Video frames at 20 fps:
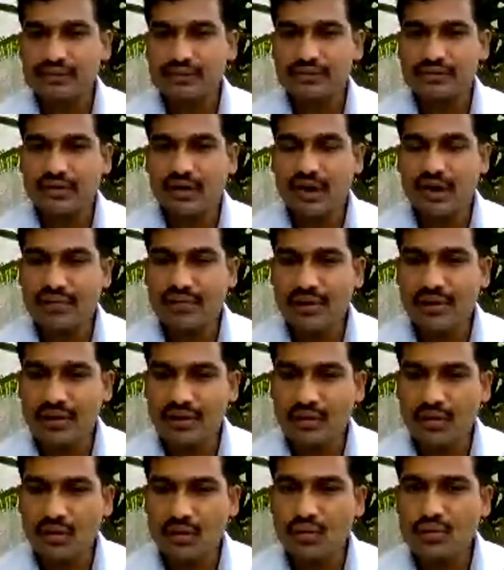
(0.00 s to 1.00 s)
of our
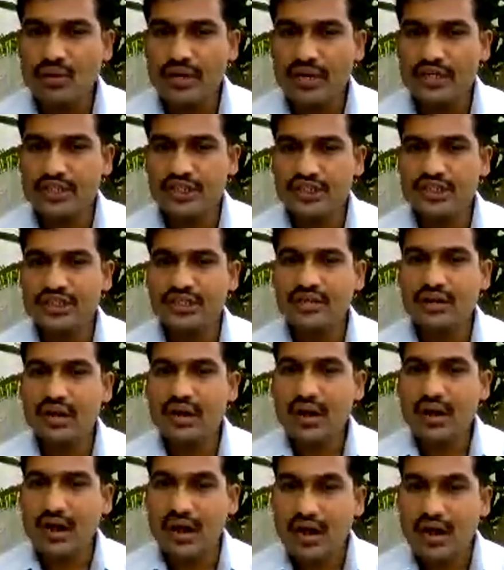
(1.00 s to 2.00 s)
own nation
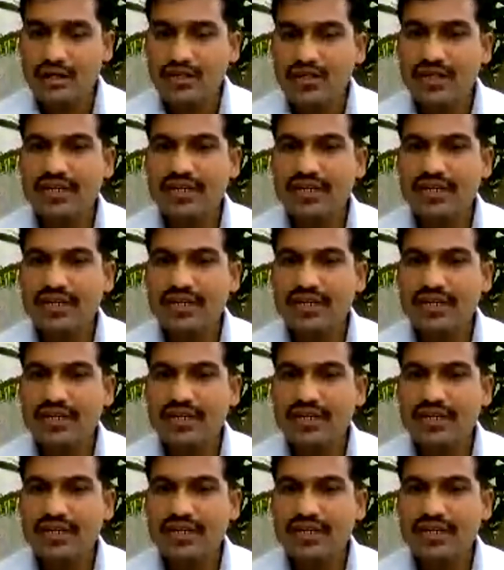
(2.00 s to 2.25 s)
are